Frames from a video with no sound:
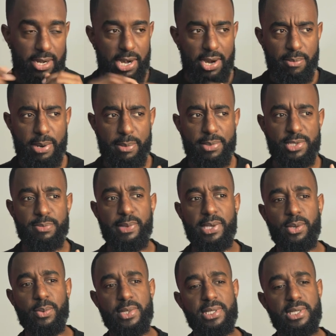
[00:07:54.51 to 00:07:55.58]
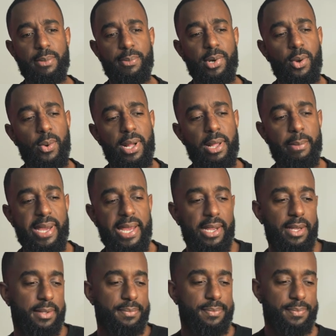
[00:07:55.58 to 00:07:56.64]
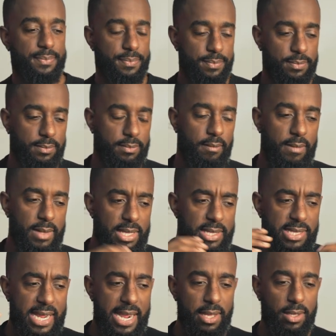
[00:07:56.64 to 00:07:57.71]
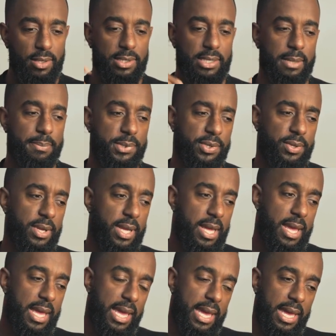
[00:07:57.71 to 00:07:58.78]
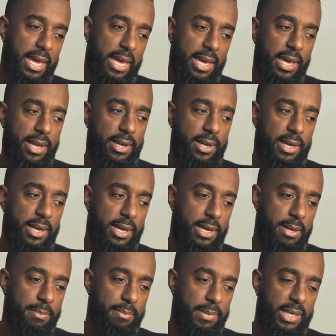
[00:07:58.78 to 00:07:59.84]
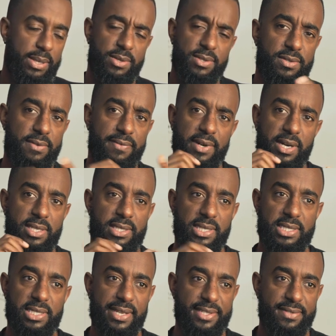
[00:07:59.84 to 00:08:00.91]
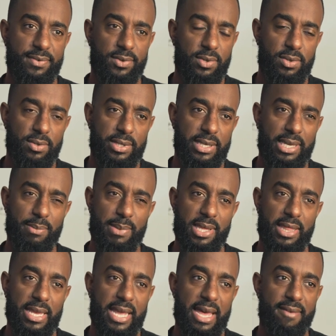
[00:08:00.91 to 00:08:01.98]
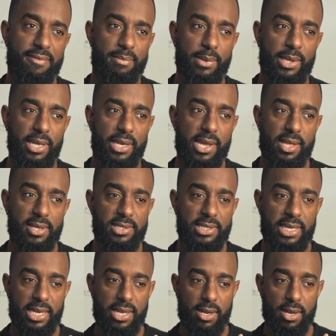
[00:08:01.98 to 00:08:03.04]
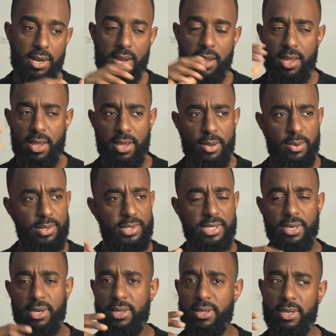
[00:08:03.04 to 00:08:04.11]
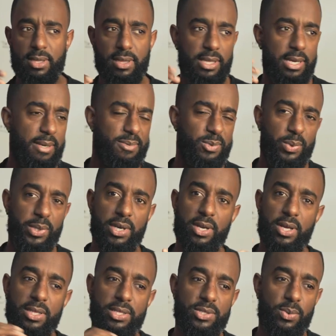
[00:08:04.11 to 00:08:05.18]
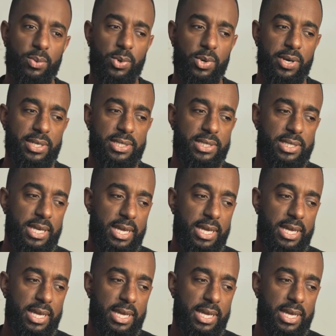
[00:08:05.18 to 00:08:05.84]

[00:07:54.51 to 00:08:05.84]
I remember speaking with someone a while back, this guy I looked up to, and um, he very successful. I think he made like half a million dollars a year, was in all the clubs, winning all these awards.